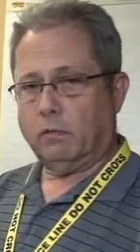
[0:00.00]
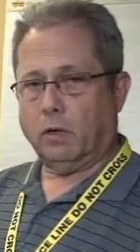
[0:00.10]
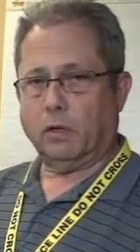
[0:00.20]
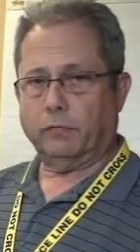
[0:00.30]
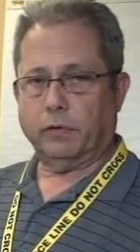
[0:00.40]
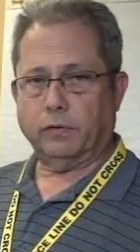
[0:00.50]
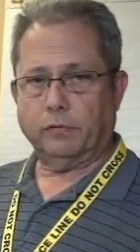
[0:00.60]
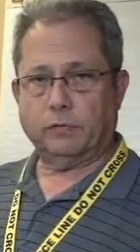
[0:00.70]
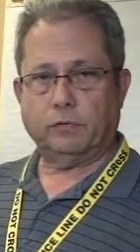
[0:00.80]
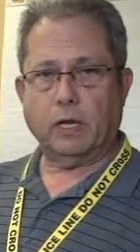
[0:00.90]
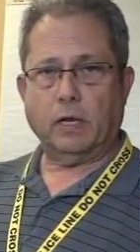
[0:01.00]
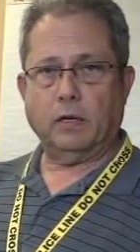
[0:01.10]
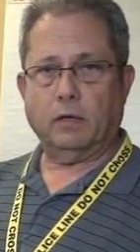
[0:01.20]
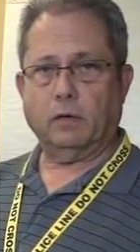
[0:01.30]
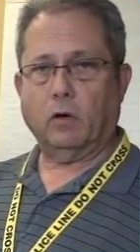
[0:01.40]
all of his
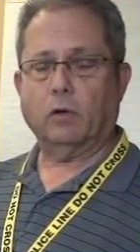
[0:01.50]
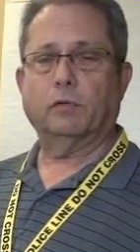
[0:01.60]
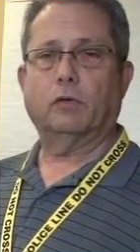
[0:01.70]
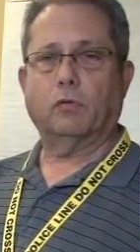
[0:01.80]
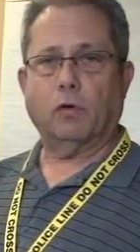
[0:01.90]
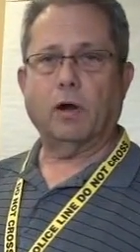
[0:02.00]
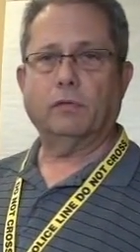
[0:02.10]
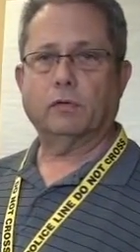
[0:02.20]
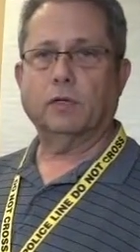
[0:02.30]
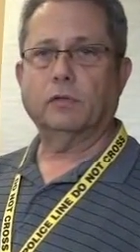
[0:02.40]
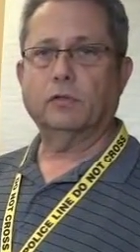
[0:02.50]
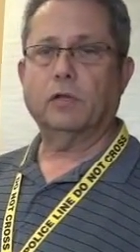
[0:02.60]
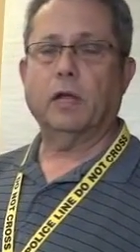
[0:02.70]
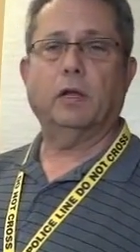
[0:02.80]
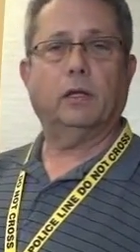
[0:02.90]
data, all of the driver's license
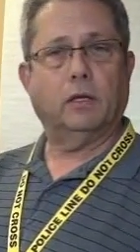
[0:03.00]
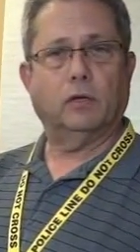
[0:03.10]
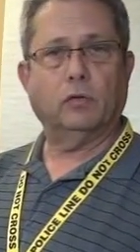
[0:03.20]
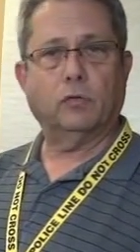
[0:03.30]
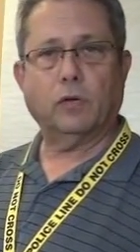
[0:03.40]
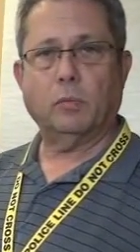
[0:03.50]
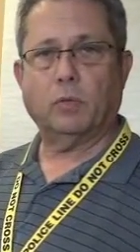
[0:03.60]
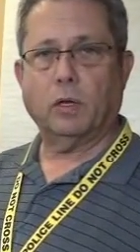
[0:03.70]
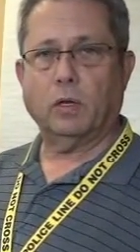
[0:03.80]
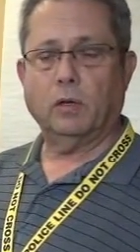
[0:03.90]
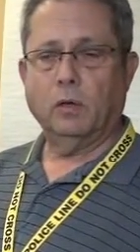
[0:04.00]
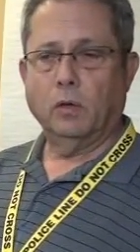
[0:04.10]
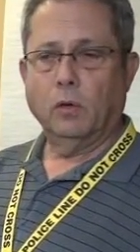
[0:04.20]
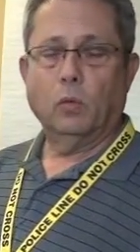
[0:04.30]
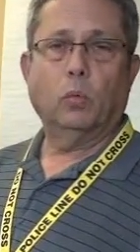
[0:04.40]
data. He can do the same thing
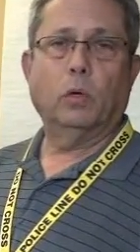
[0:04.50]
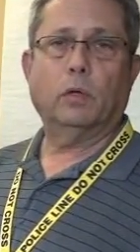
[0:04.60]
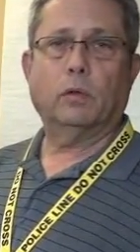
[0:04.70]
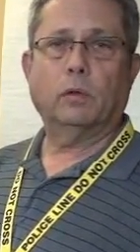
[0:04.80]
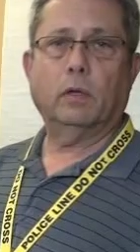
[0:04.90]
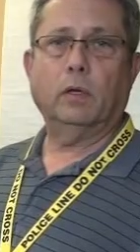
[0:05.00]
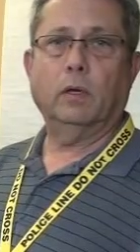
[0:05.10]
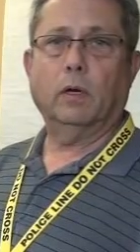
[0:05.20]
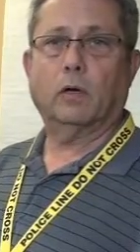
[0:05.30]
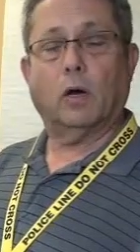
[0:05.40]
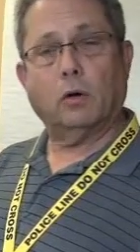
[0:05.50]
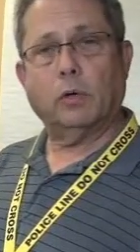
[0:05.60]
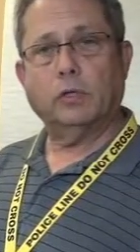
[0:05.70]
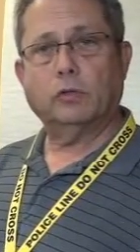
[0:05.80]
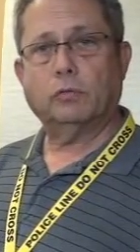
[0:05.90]
with the car
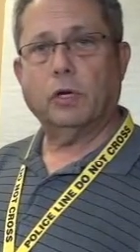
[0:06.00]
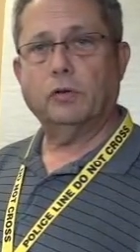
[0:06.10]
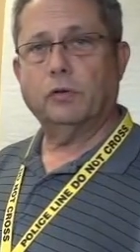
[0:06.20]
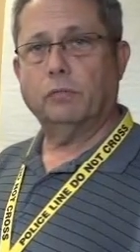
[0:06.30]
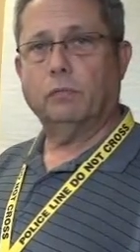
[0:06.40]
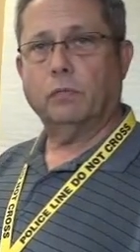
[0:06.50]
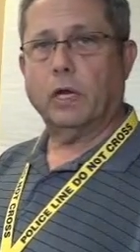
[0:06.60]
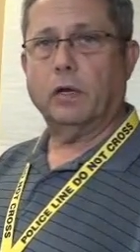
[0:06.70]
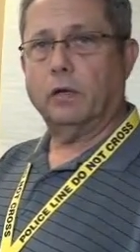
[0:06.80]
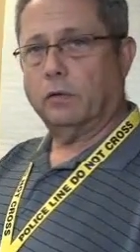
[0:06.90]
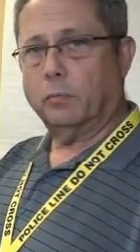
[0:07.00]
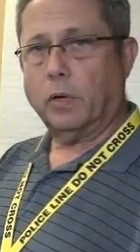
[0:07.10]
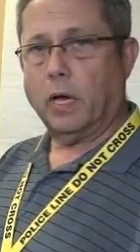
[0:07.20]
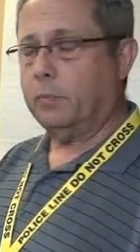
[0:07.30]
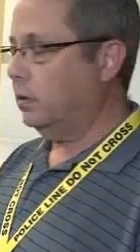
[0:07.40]
registration data to
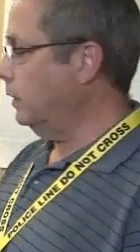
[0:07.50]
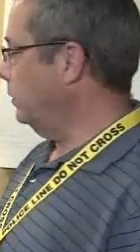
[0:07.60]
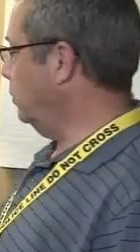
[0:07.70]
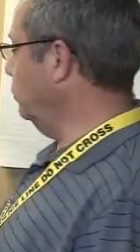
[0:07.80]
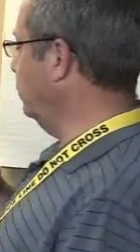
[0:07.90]
populate those